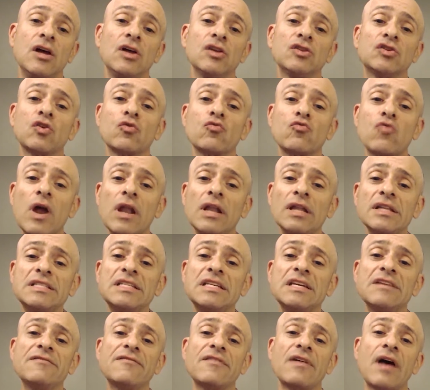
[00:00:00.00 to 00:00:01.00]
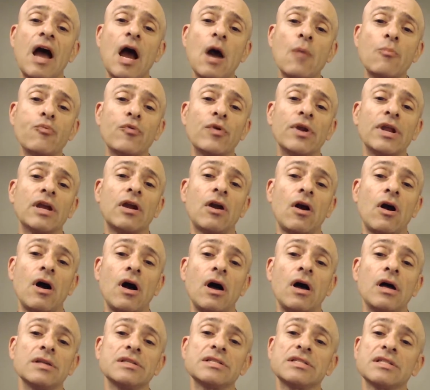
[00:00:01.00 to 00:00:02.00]
the relative operating
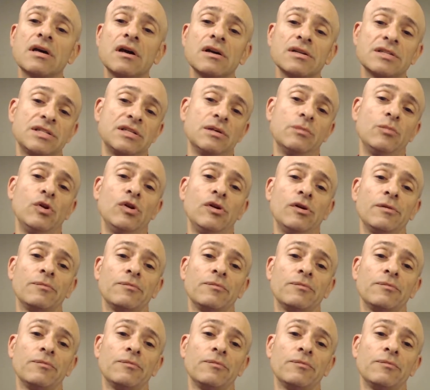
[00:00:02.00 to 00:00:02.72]
costs are similar.